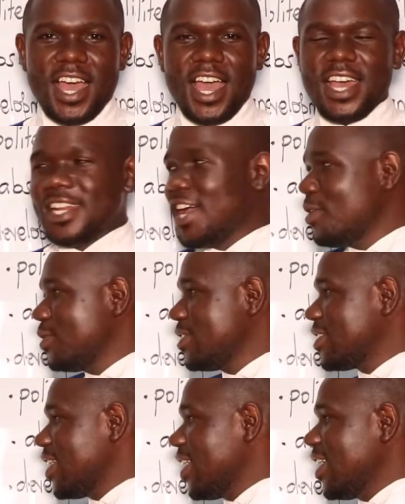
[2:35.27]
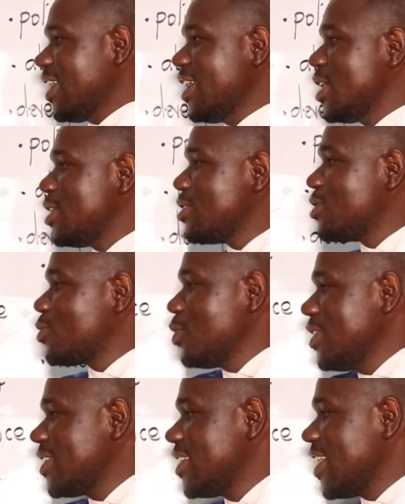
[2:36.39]
And now we say
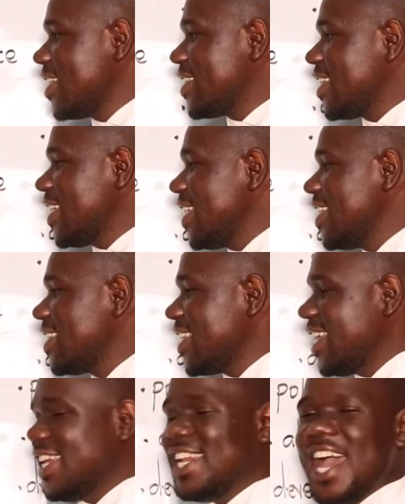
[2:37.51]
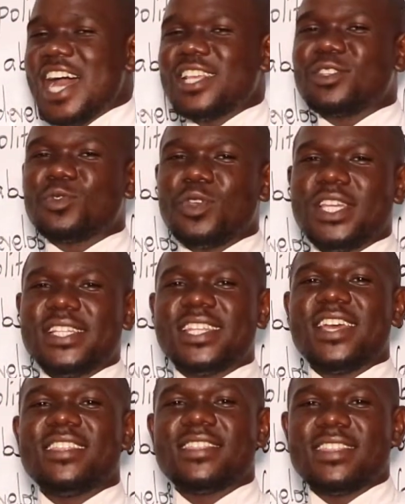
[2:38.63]
sweetness is in a sweet
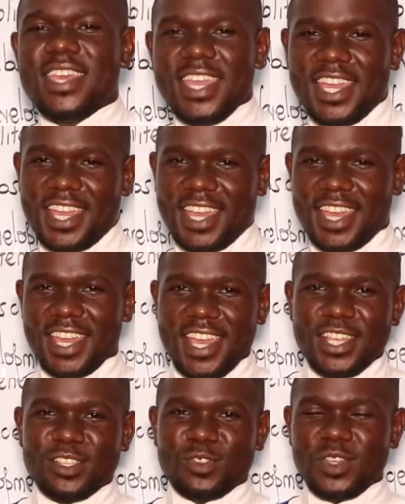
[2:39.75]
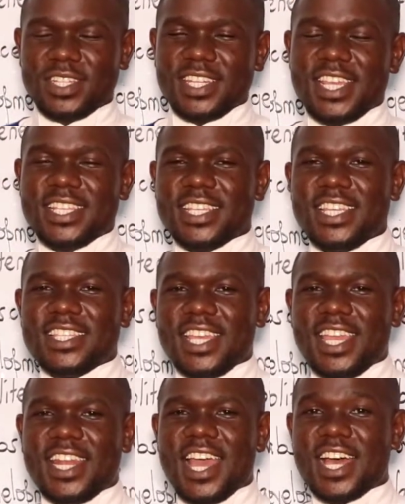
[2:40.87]
thing. Sweetness is
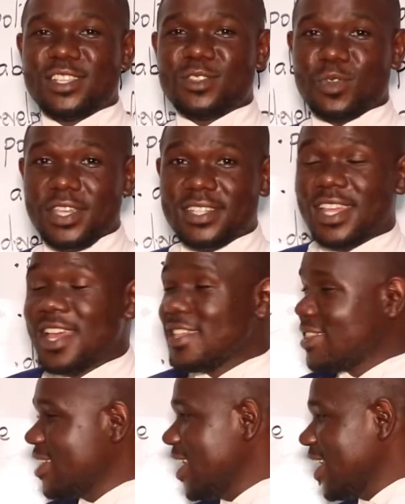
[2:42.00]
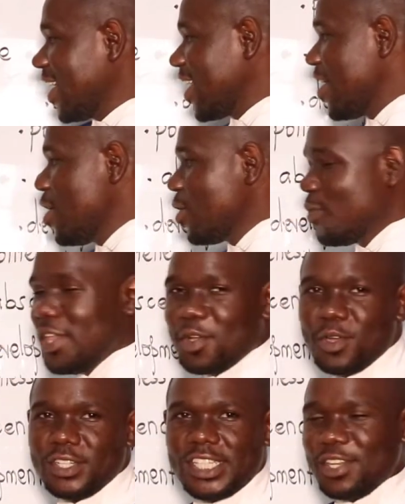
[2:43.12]
in a sweet thing. We
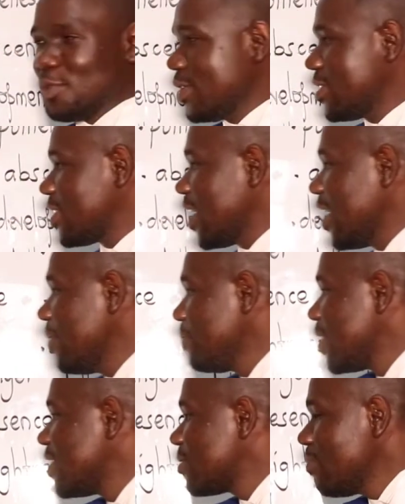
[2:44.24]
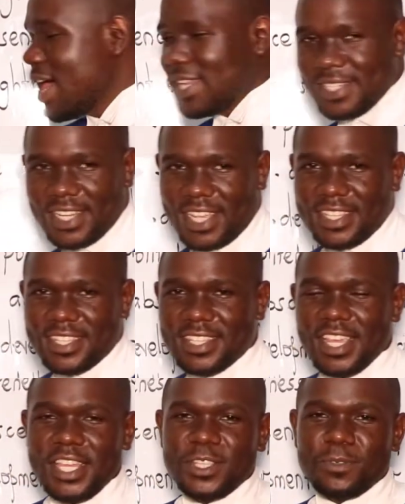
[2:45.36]
continue, we say smartness.
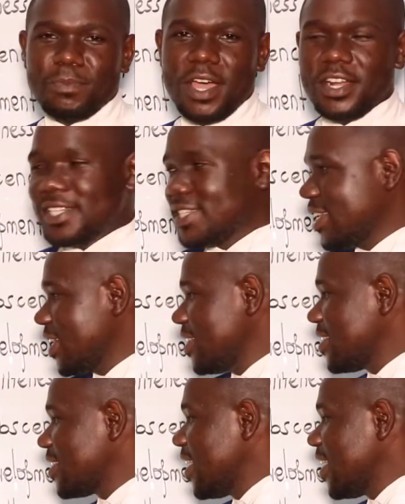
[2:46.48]
Smartness